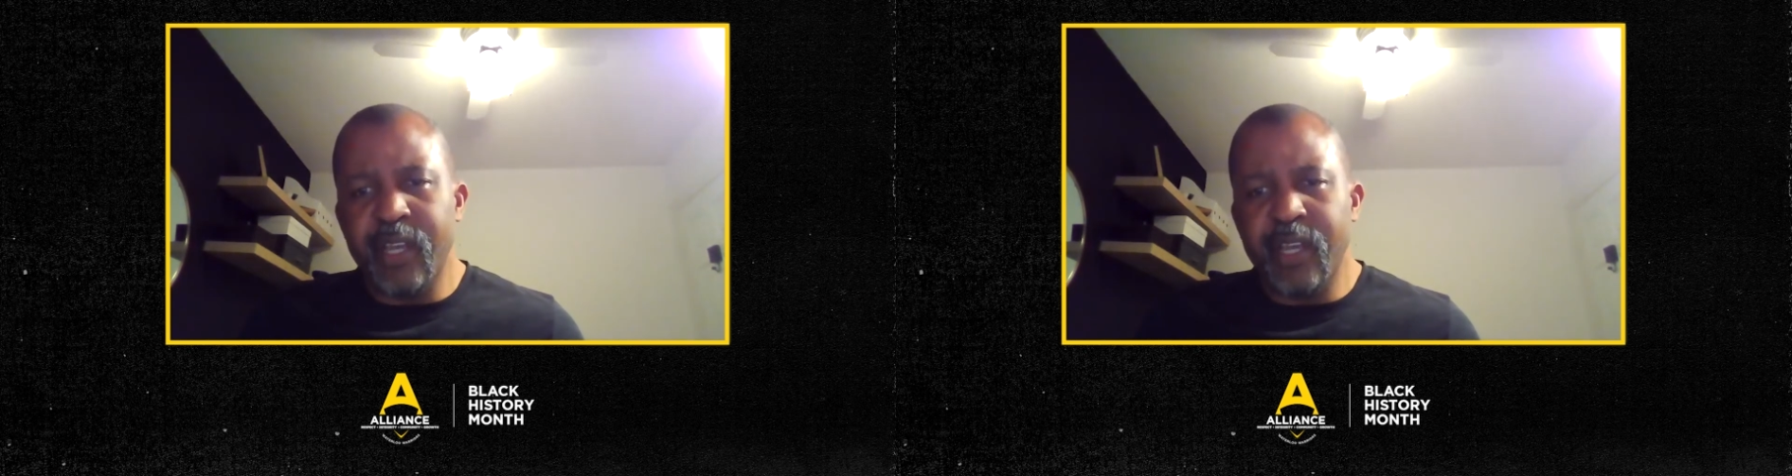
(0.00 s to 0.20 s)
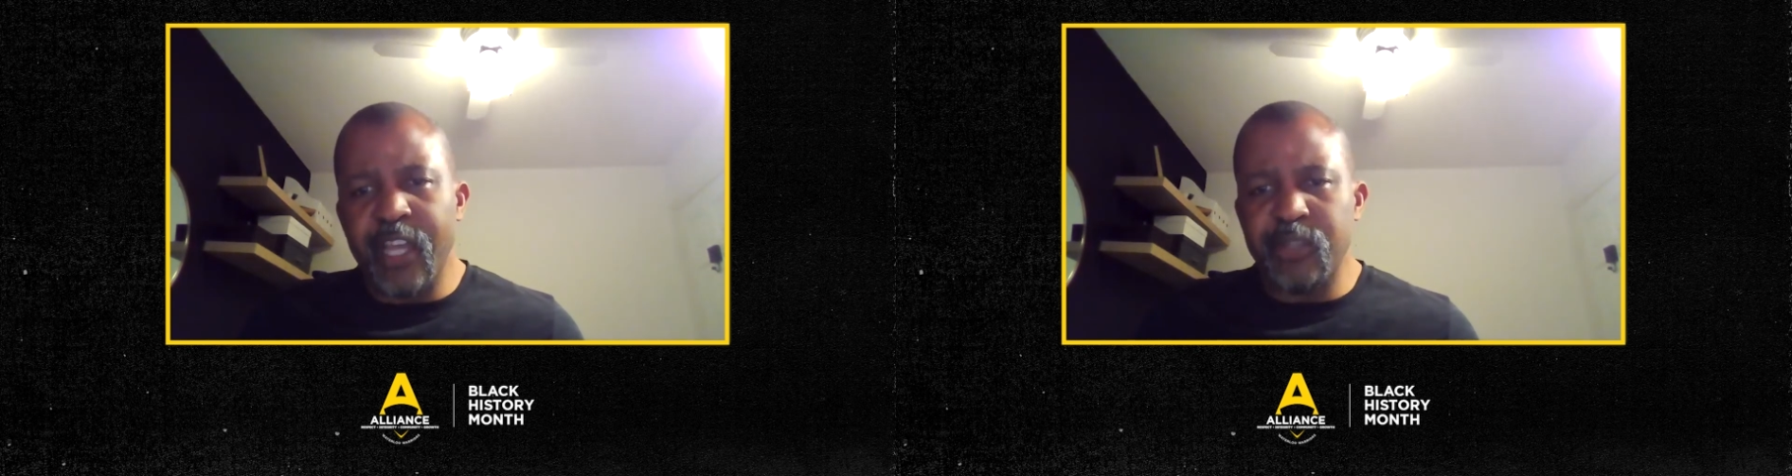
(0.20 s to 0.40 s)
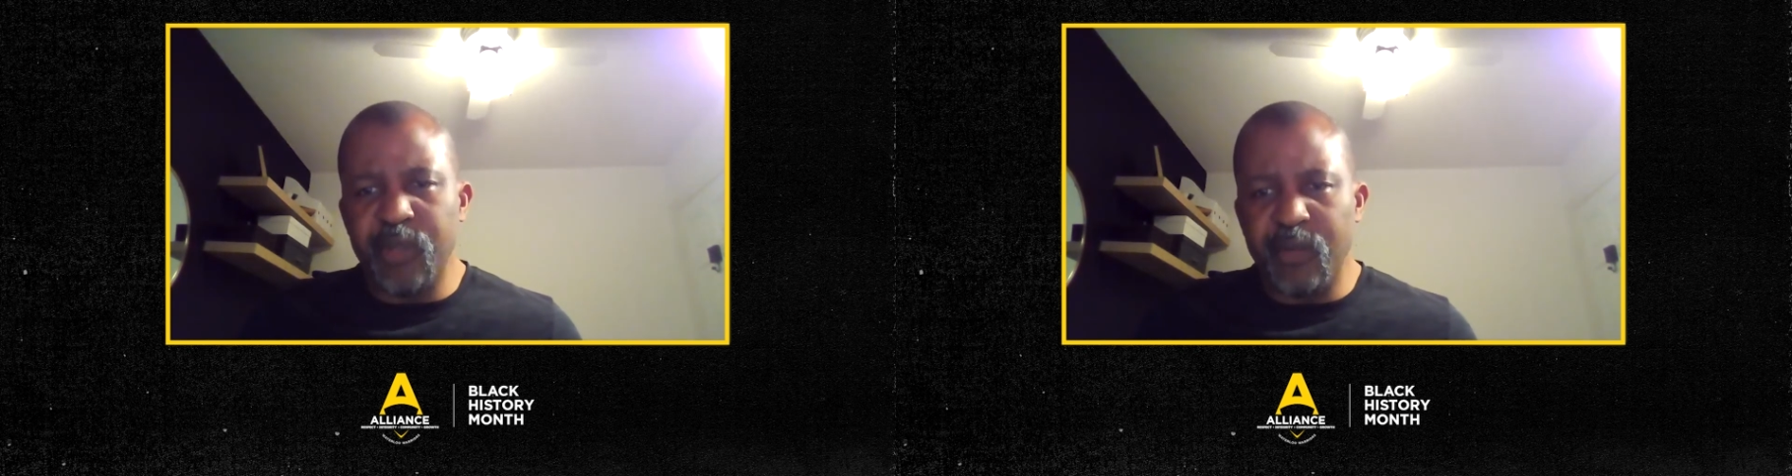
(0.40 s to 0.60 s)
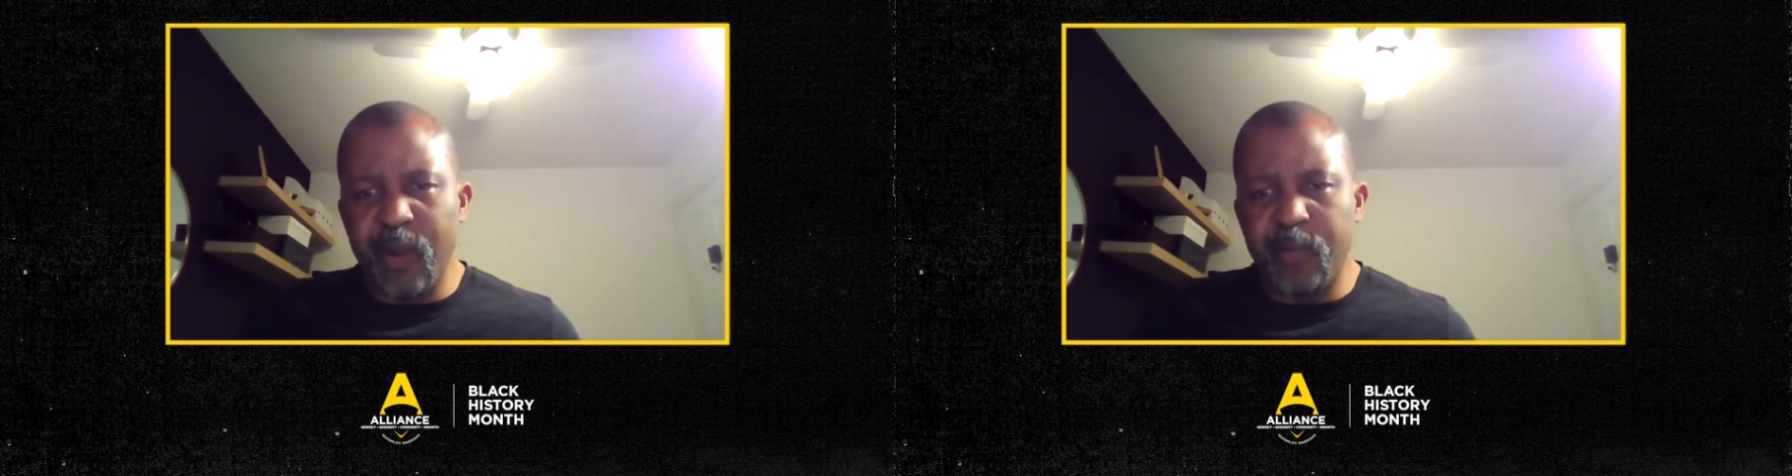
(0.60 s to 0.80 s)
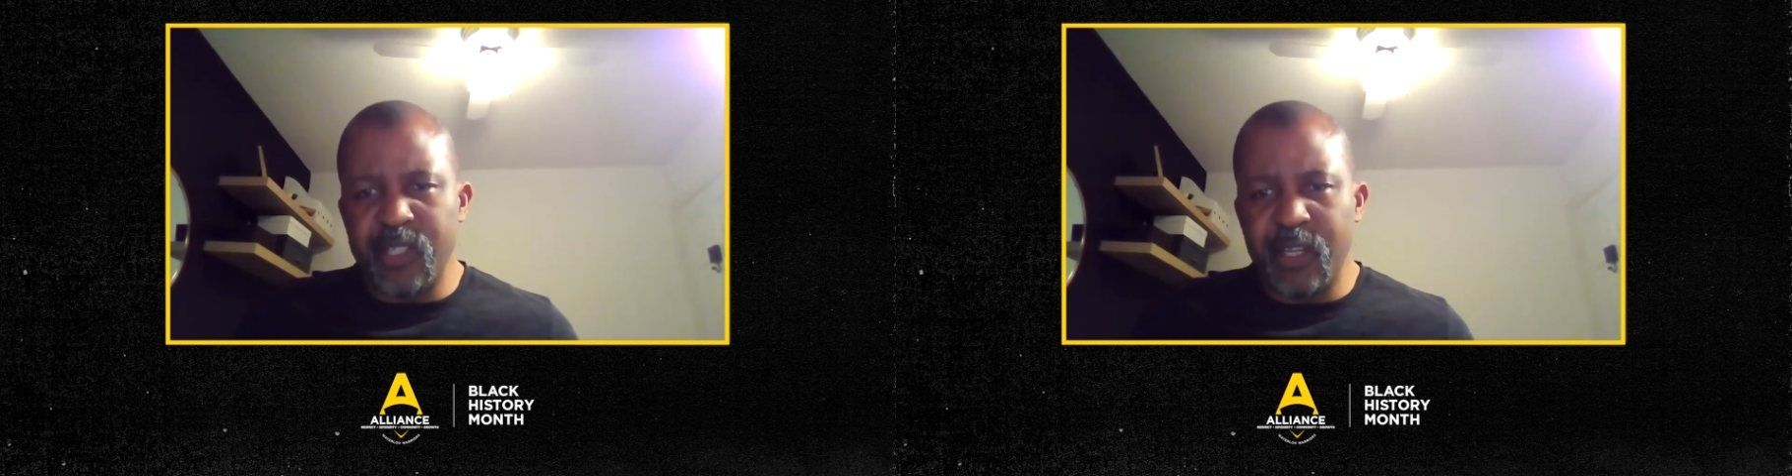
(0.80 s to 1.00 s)
hasn't been
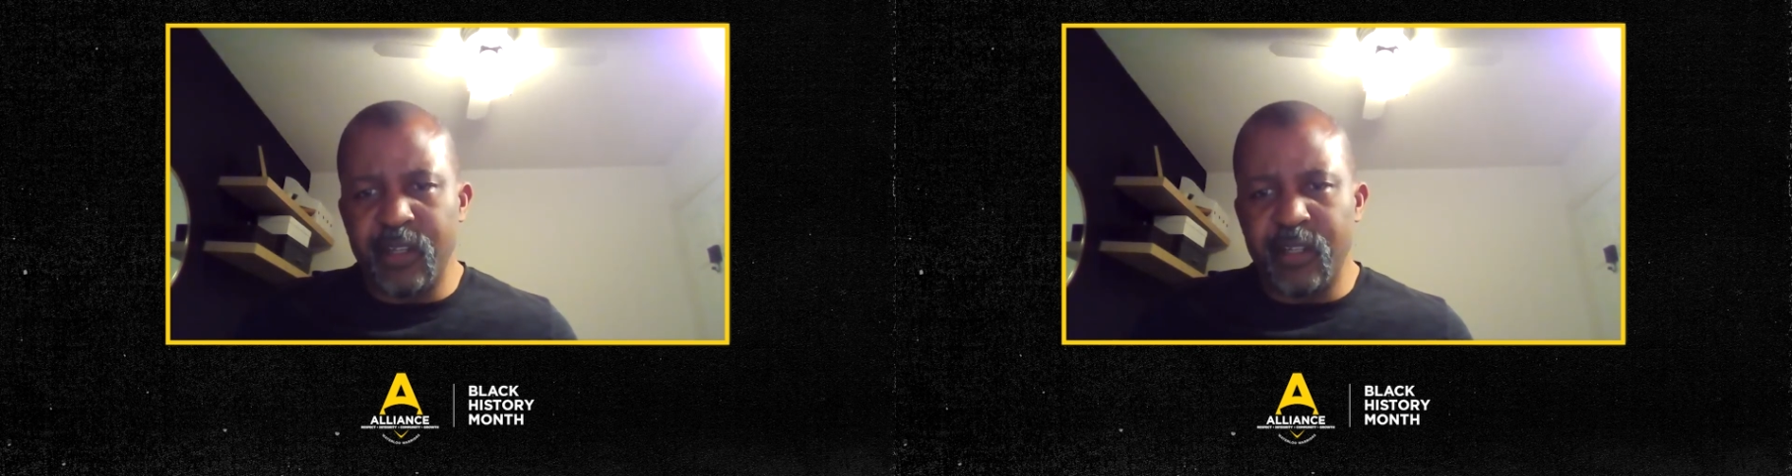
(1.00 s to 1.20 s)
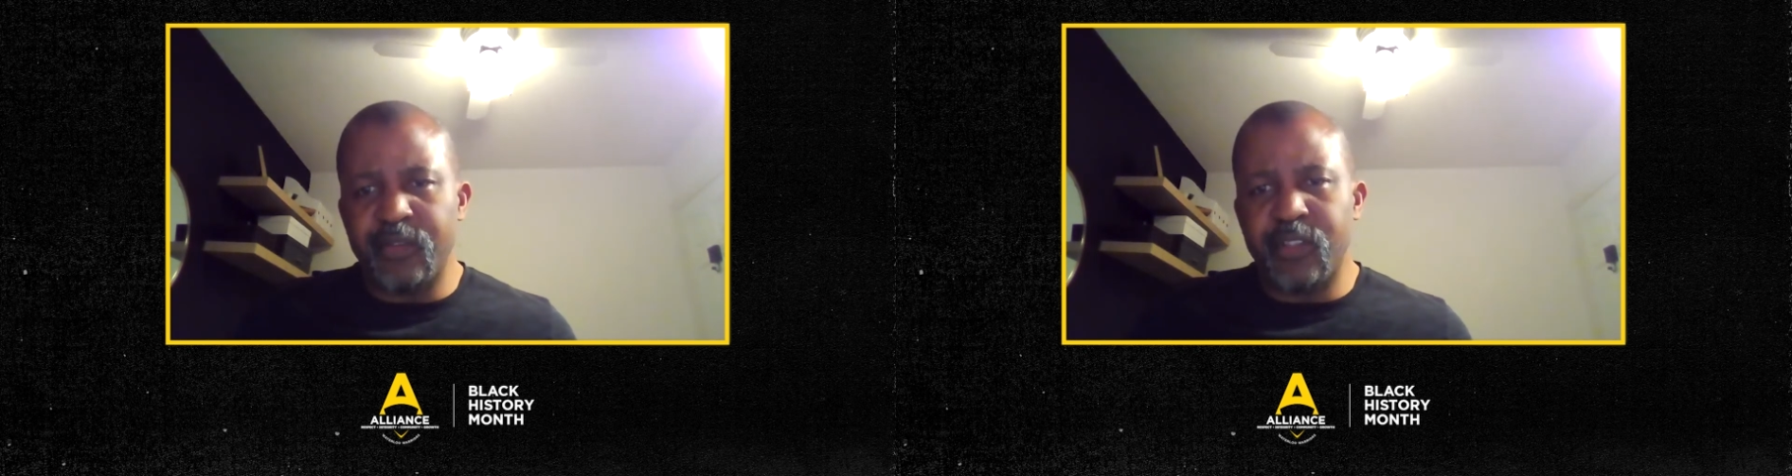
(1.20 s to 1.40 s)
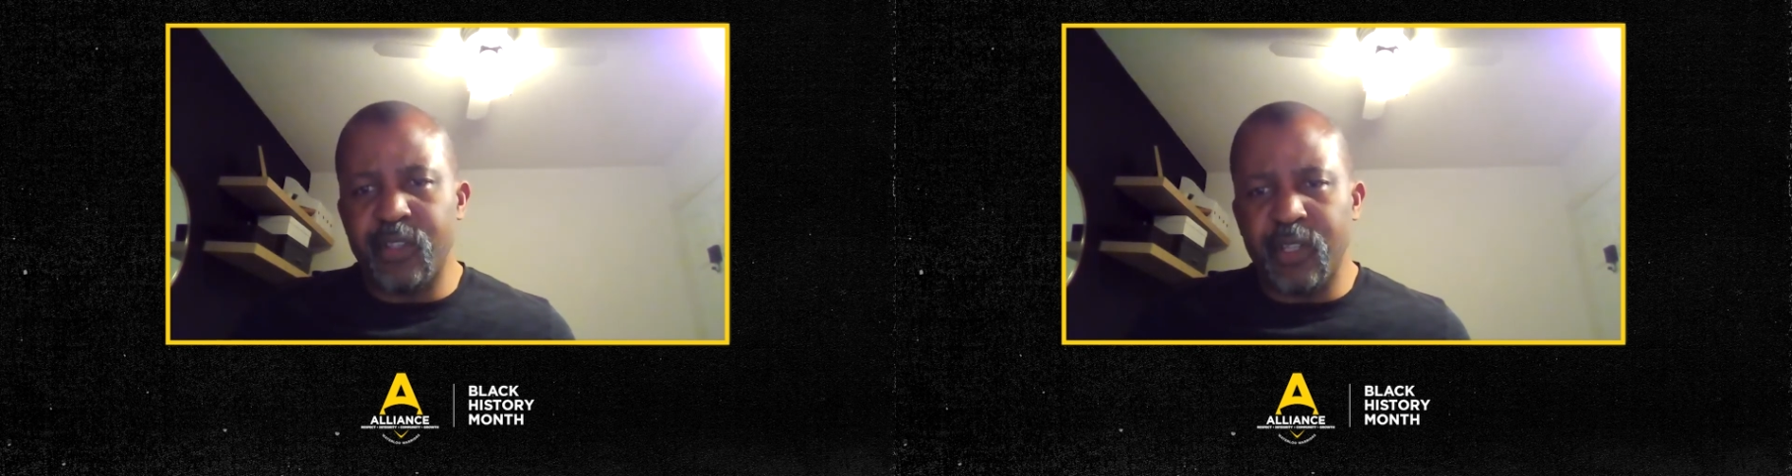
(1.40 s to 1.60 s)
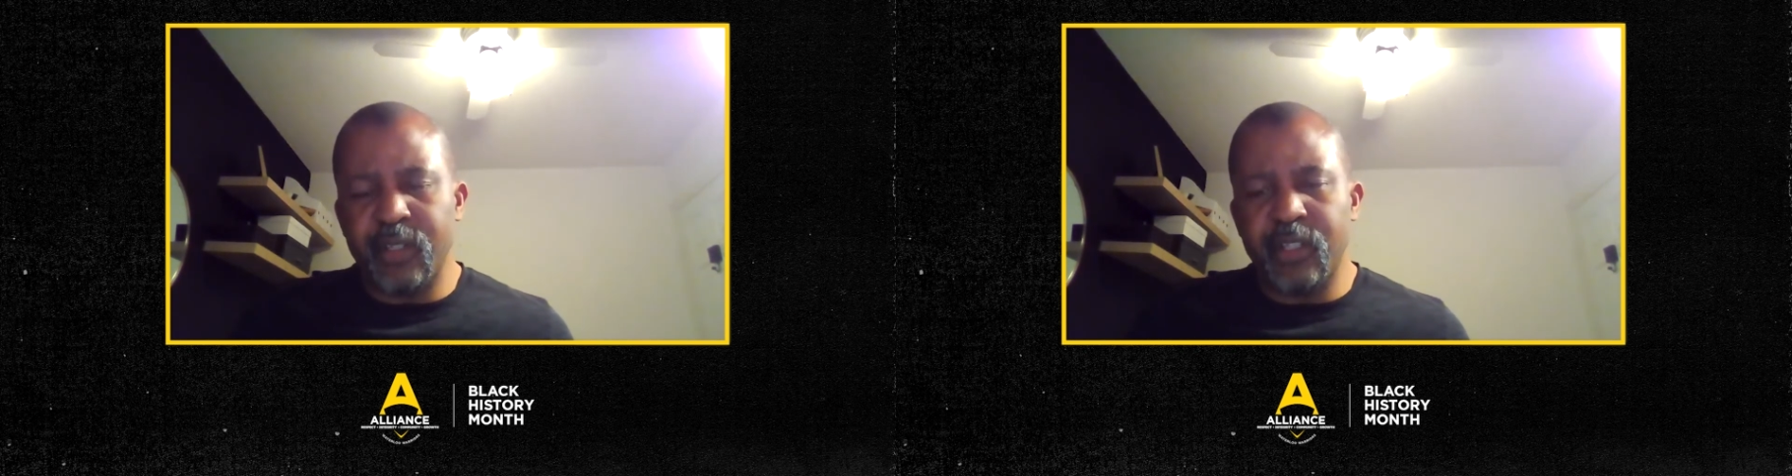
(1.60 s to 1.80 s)
representative to